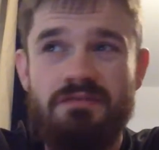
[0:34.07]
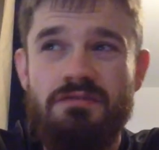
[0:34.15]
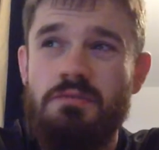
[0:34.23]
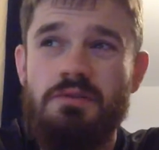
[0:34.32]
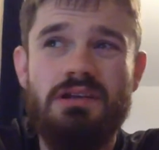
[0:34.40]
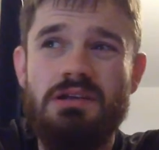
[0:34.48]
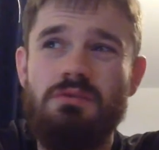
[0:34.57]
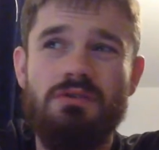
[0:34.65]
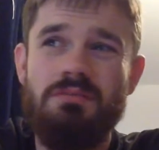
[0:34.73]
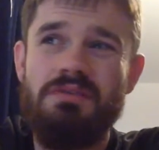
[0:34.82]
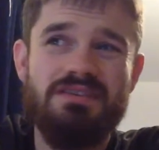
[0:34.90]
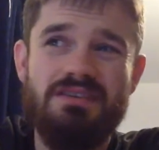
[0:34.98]
Everybody
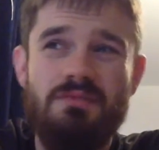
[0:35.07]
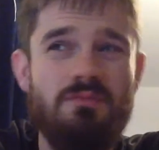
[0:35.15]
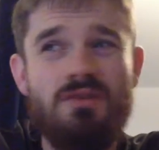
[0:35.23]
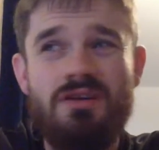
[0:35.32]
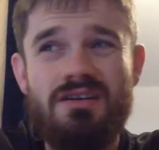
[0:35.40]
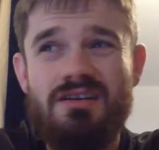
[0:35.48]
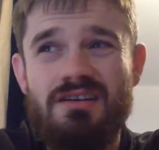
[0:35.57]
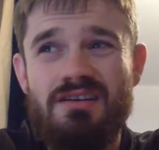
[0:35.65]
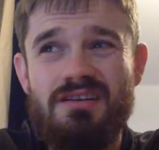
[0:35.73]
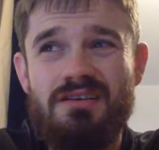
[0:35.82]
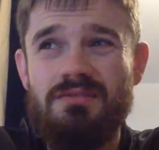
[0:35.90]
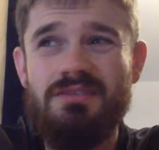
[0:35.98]
won't be
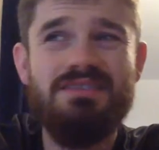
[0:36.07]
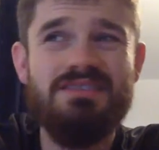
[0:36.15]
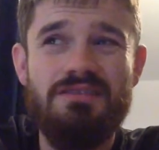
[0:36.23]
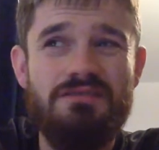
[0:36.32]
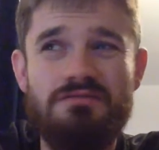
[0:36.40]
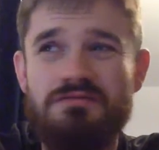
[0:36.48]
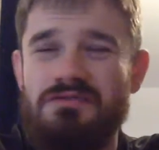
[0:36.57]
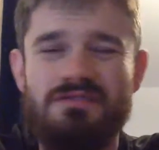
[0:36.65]
someone. Self.